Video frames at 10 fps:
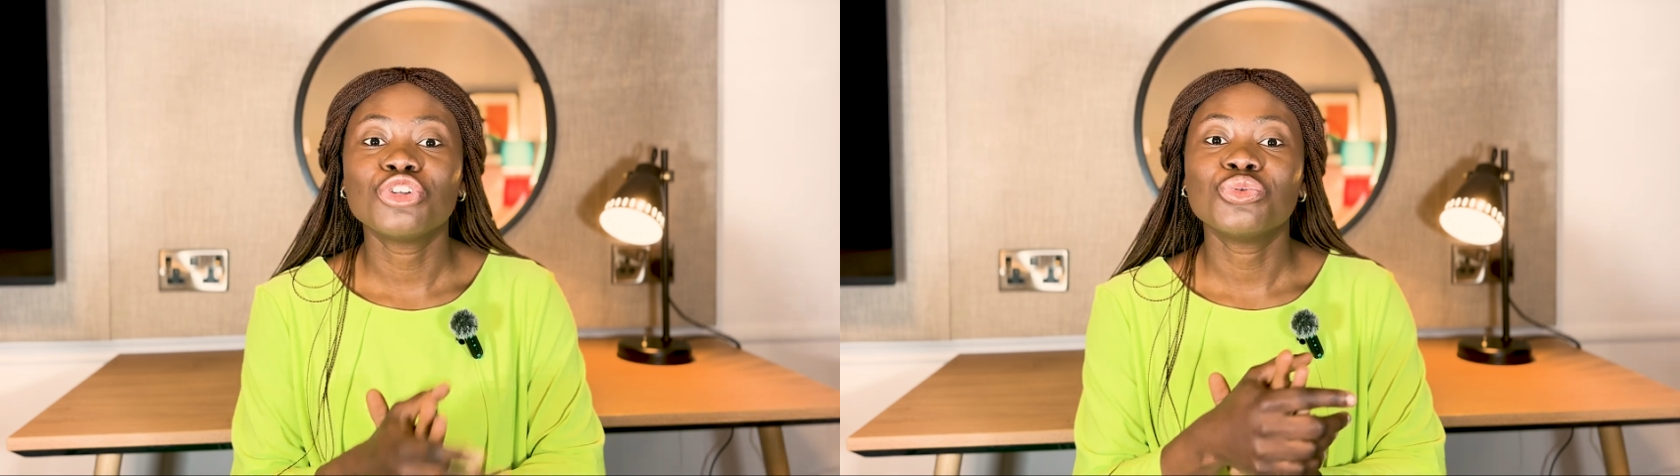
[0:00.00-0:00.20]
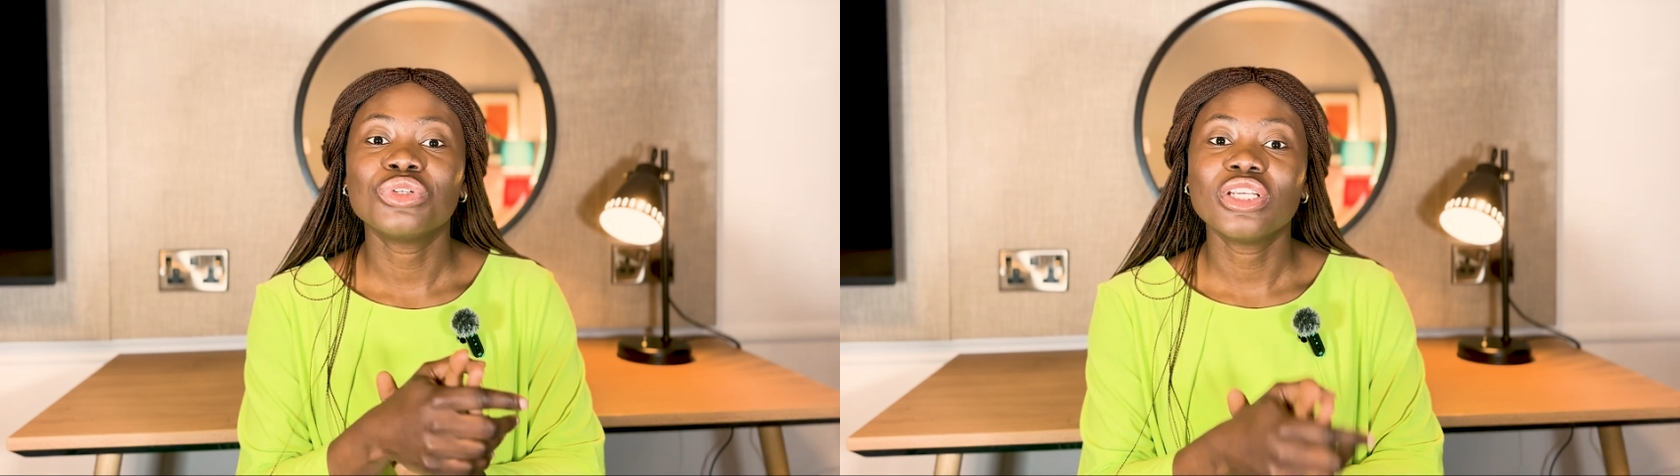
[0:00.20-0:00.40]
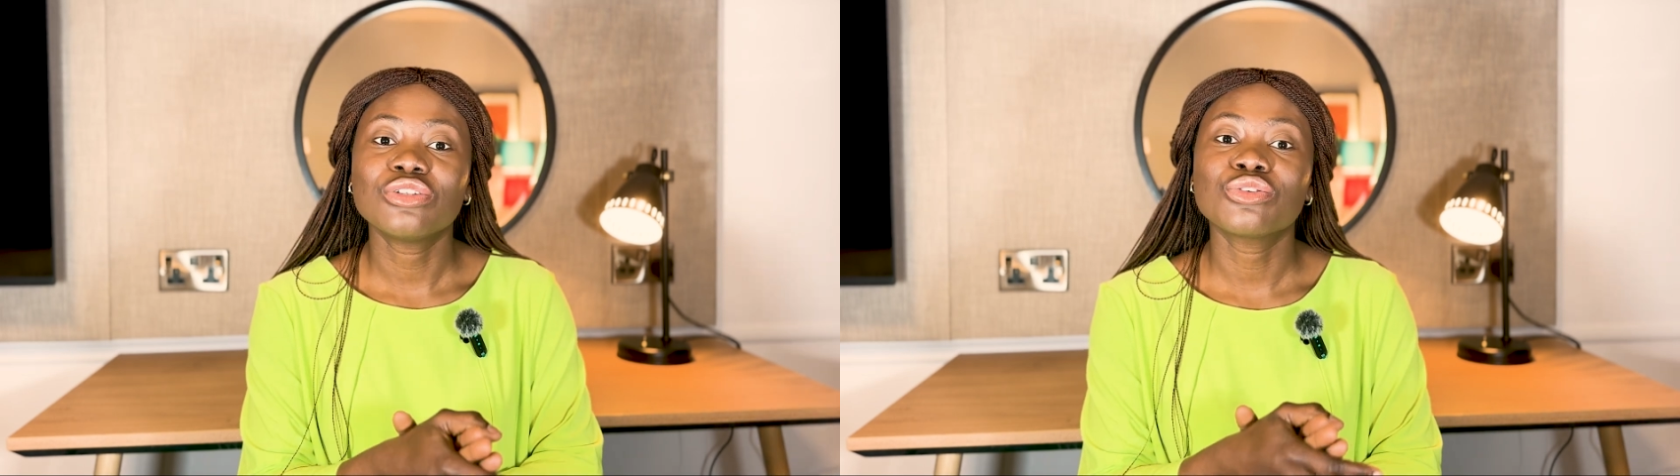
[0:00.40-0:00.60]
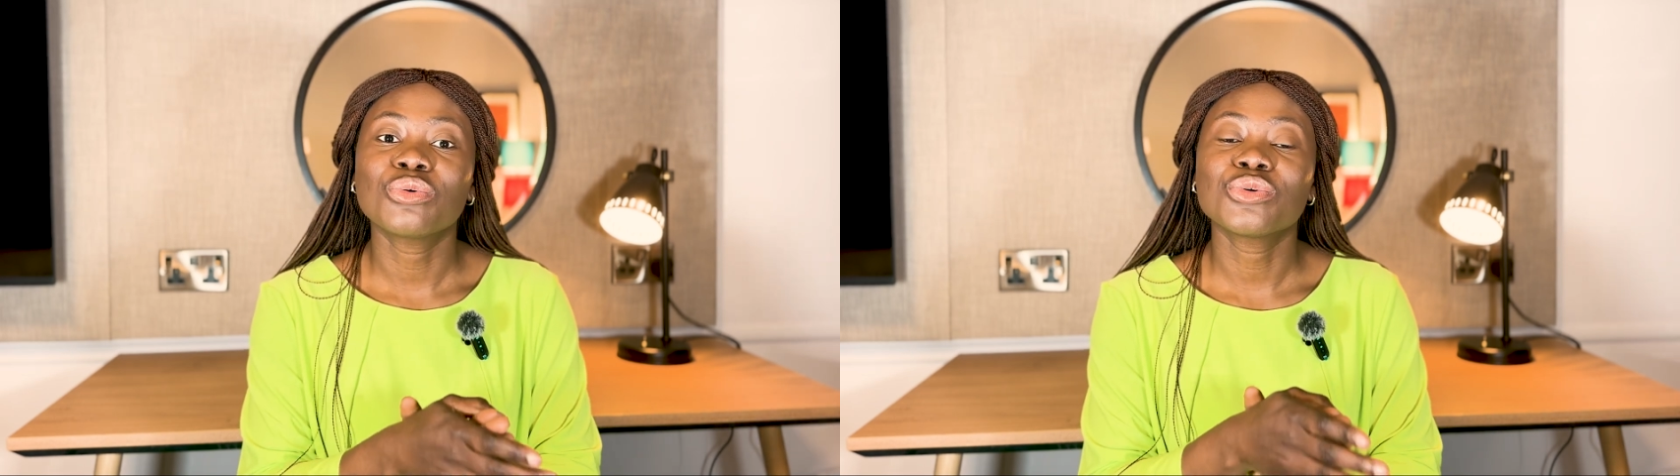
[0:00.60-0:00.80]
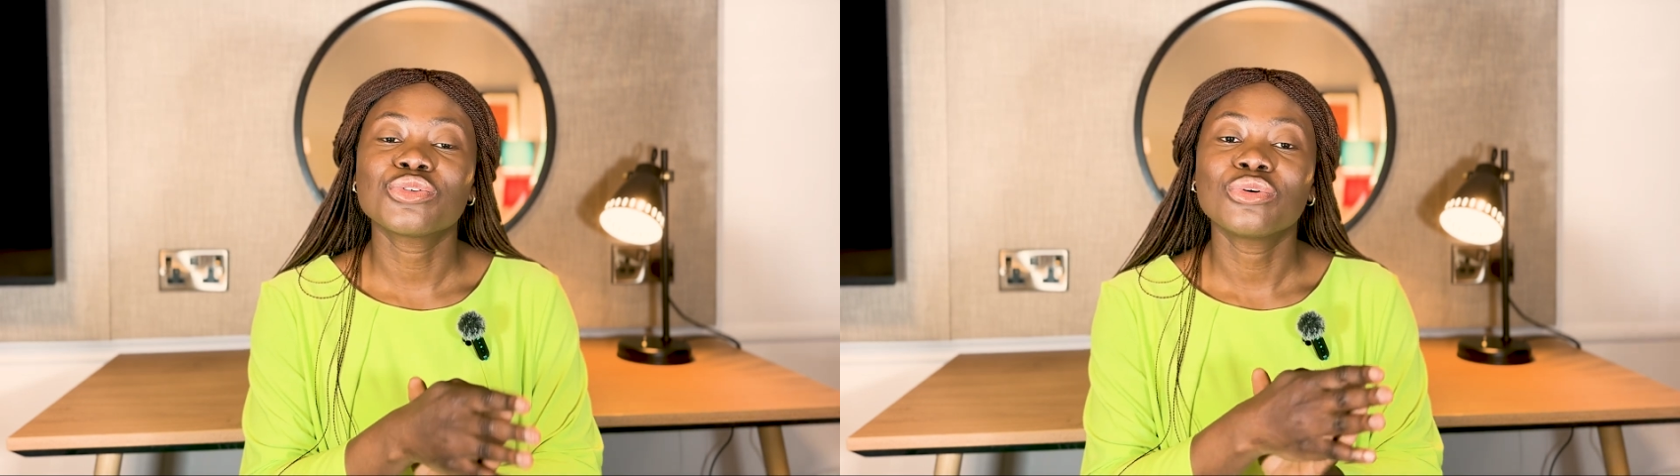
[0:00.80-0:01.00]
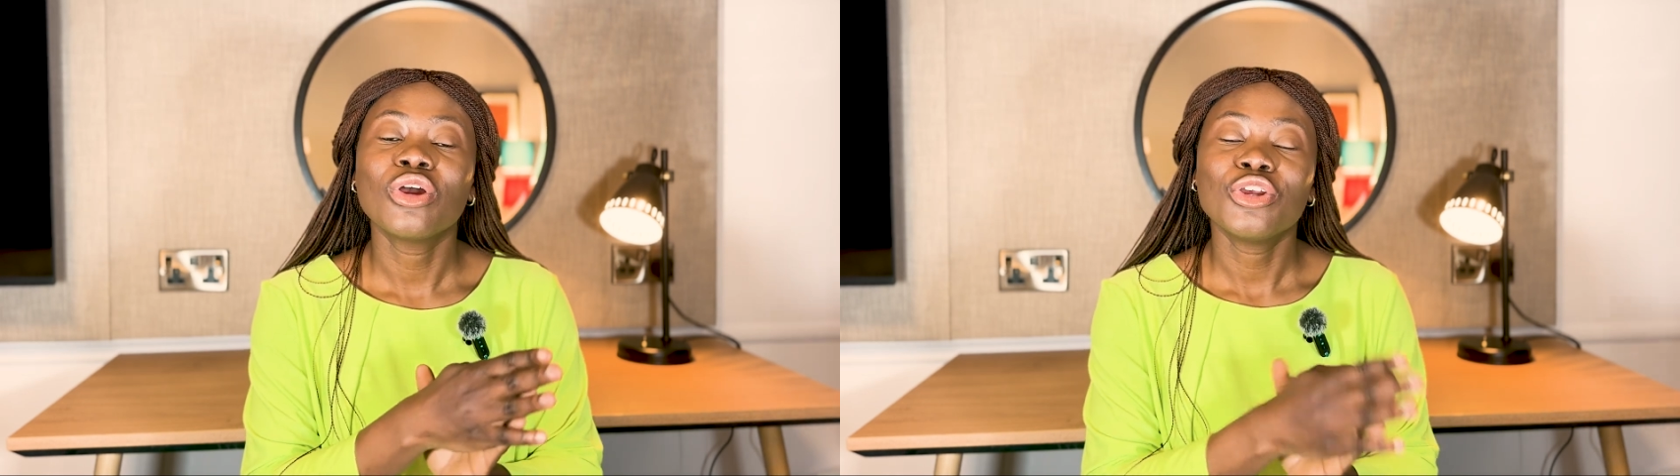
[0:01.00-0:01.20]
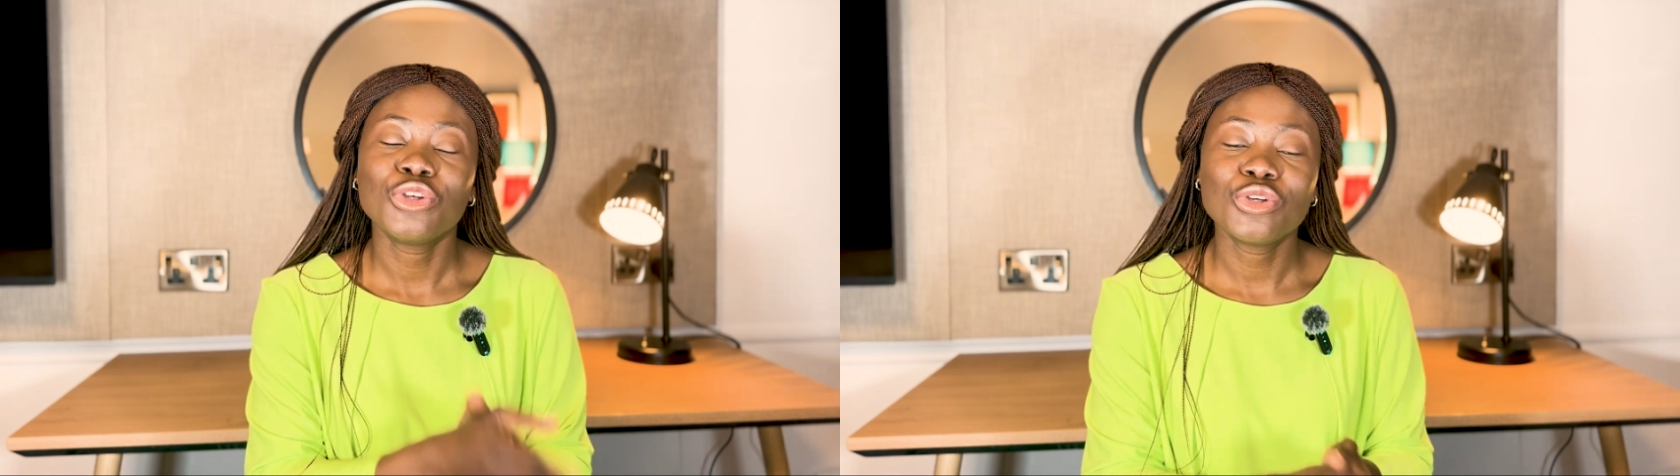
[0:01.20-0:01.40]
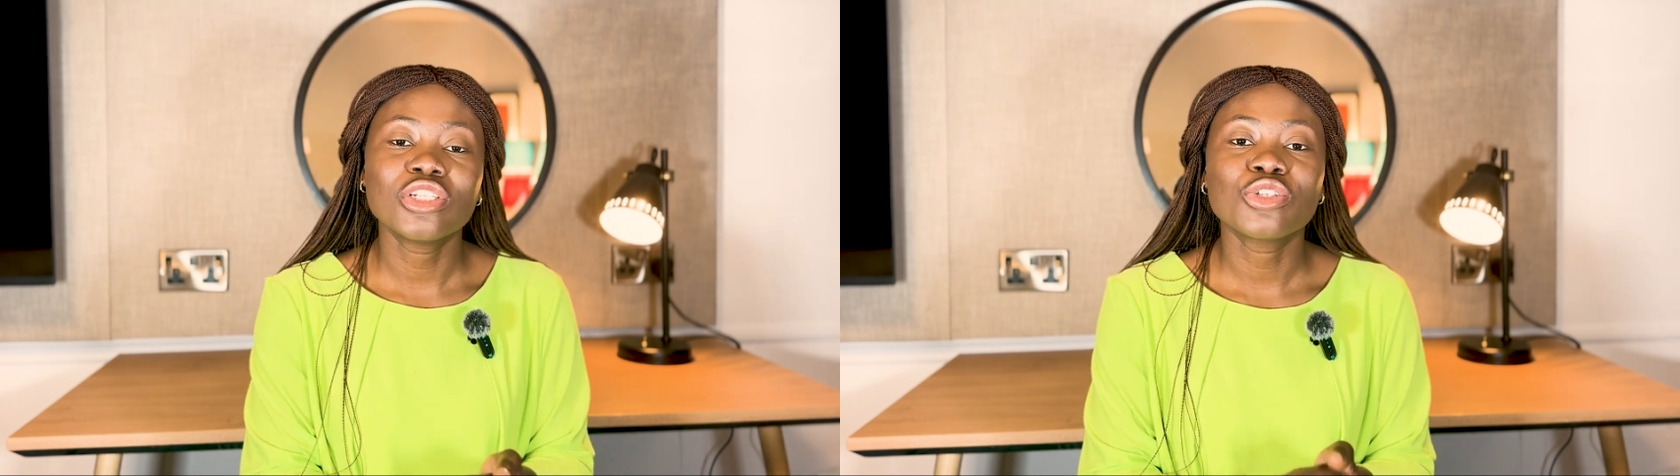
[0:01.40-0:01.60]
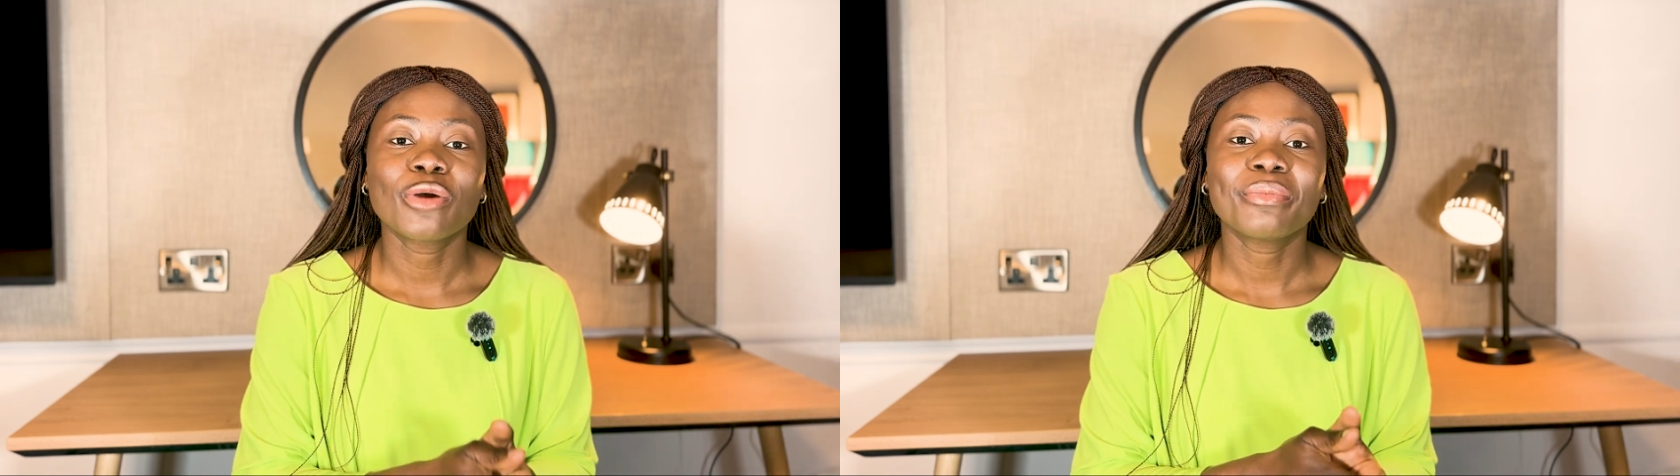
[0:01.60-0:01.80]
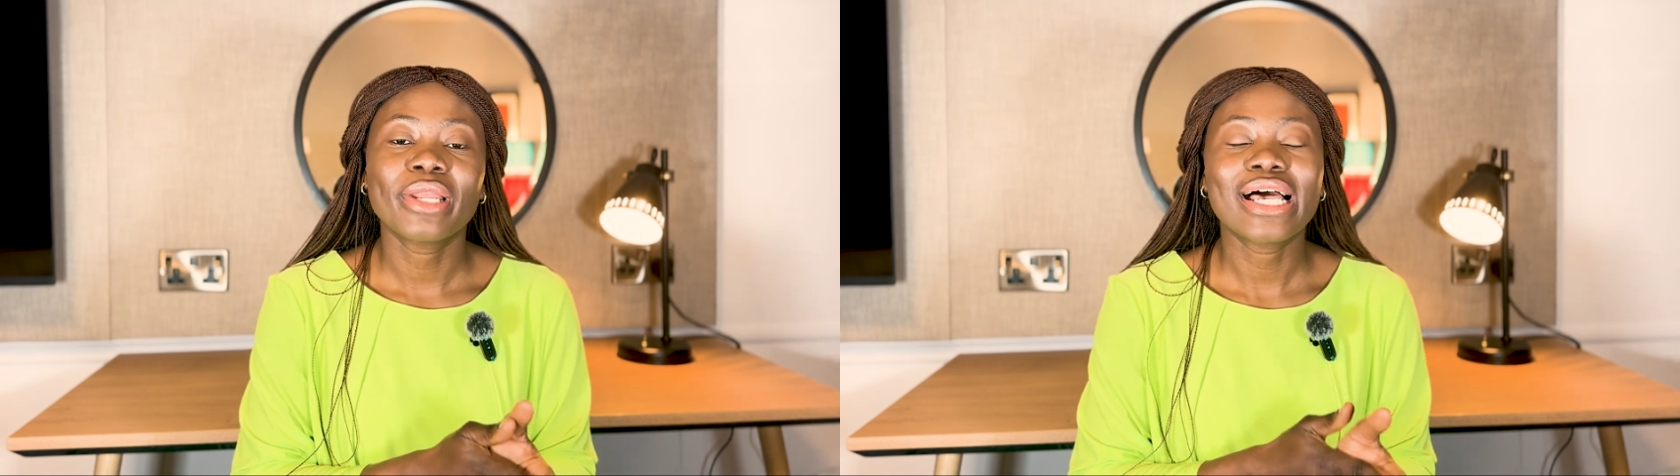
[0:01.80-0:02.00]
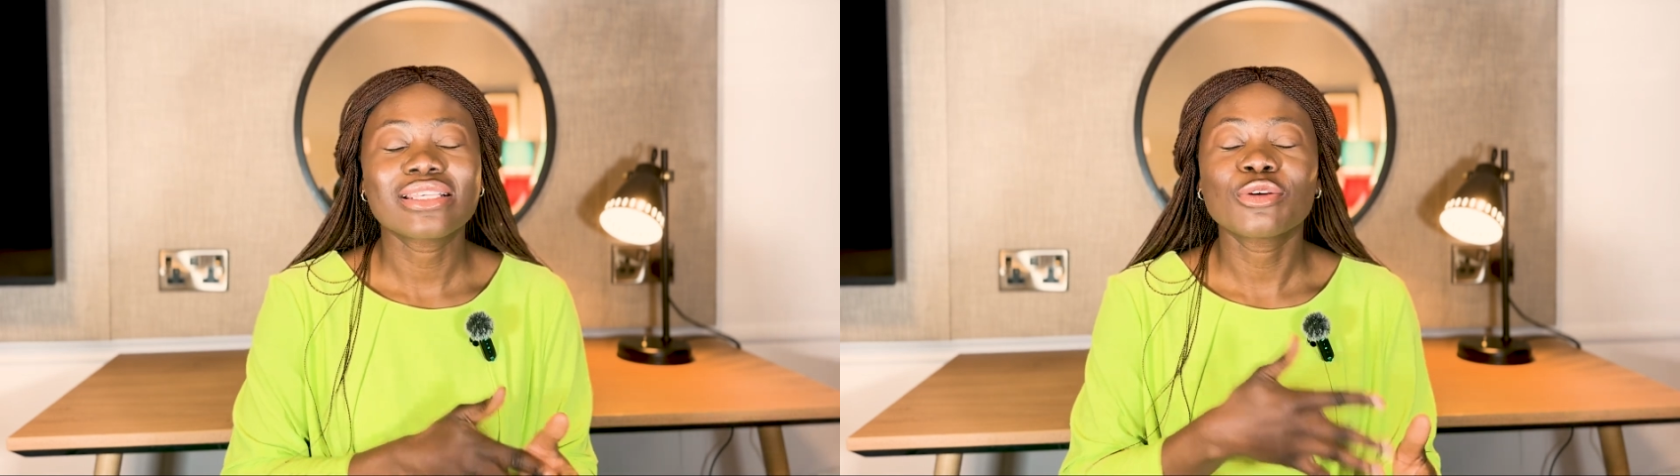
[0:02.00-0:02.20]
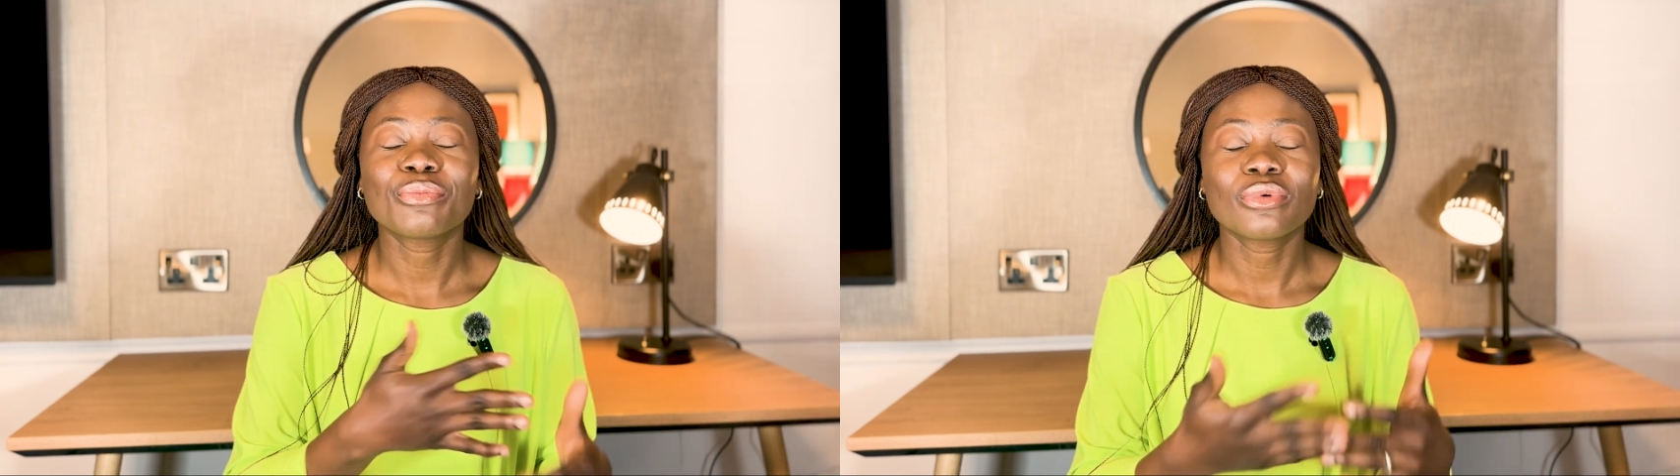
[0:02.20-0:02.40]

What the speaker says: you will need to also use it to apply as